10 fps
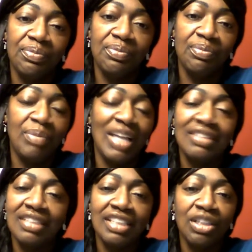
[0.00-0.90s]

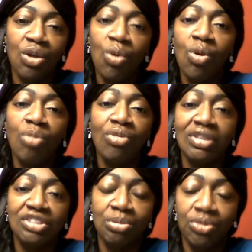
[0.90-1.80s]
basically the core
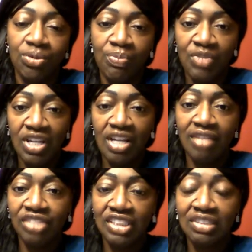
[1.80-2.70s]
principle of
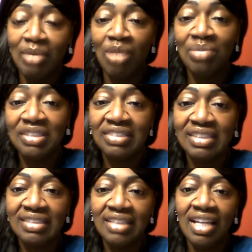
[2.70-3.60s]
She's About
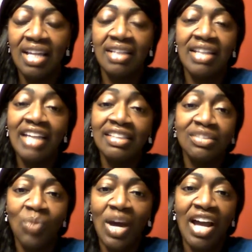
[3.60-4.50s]
Business. And that is
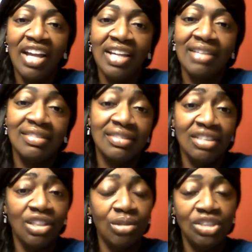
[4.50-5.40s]
why it's,
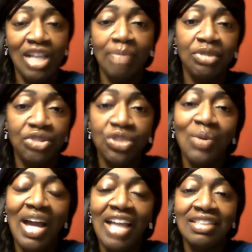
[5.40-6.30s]
chapter two. I
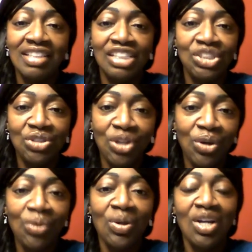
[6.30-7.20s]
had to let you
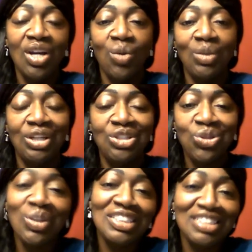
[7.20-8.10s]
know what your
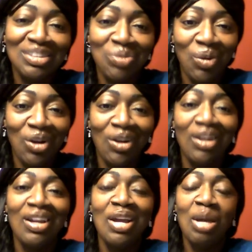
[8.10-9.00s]
choices were.
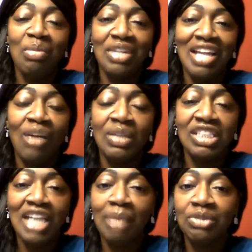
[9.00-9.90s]
But now in
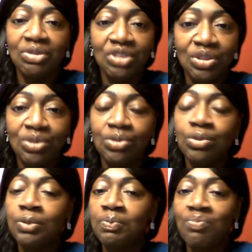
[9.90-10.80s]
chapter two,
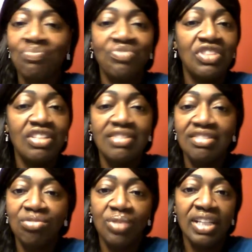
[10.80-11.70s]
this
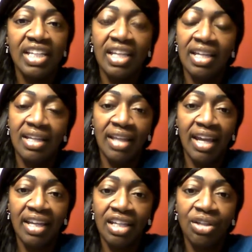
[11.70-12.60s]
is really it.
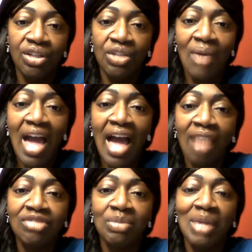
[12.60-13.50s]
You have
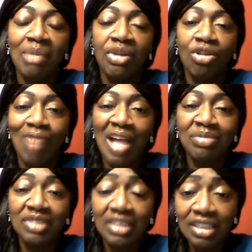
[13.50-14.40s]
to be able to
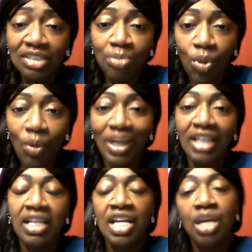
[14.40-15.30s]
grasp this point
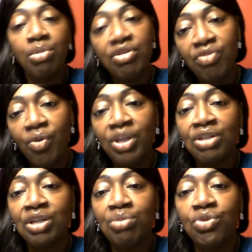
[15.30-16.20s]
before you
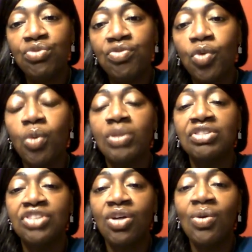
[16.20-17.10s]
can move forward.
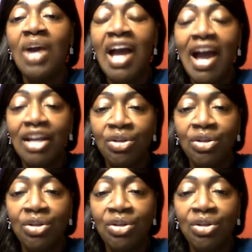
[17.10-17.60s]
So I know